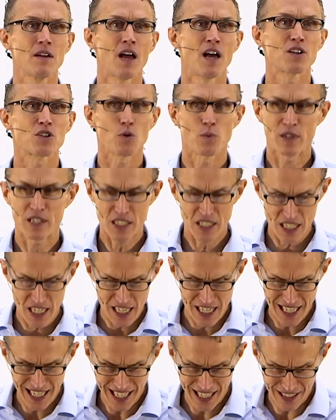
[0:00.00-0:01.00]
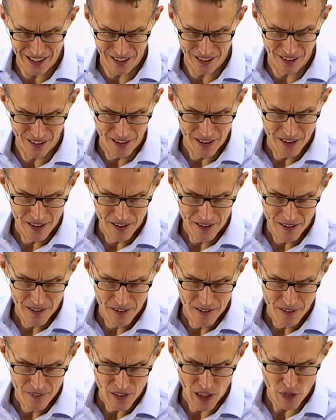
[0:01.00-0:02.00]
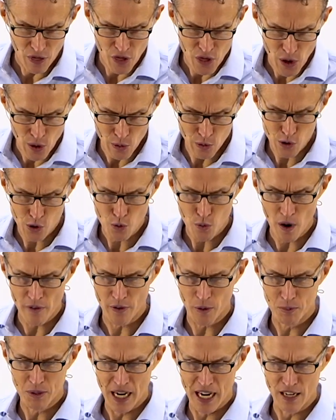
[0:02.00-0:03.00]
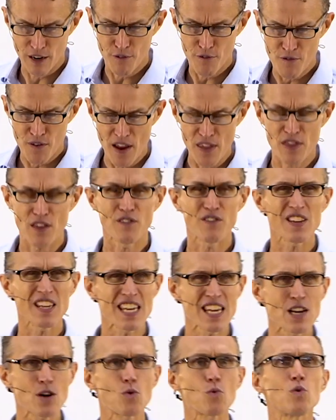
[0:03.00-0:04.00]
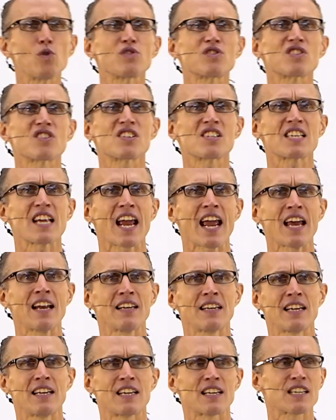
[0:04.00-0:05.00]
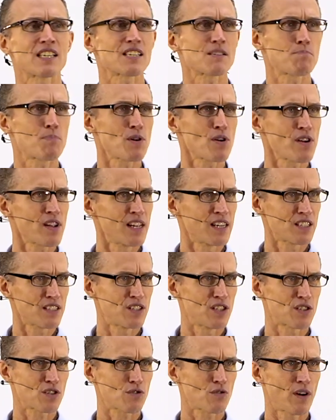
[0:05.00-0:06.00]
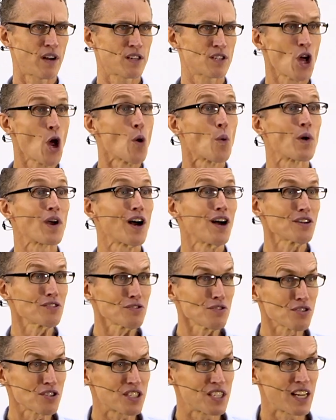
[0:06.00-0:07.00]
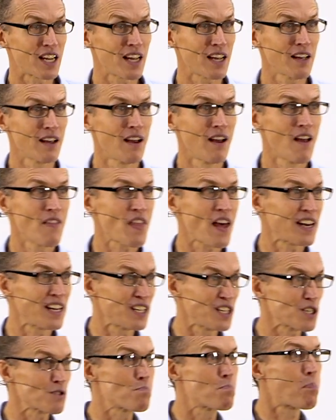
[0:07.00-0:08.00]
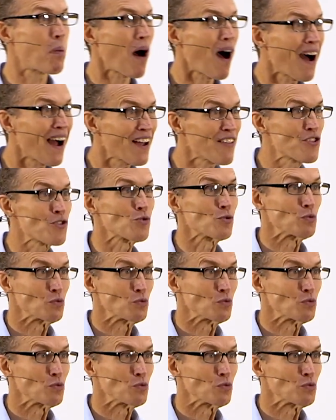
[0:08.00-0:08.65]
And so we see here that those who have obtained a faith of equal standing experience this grace. We also see that it is by the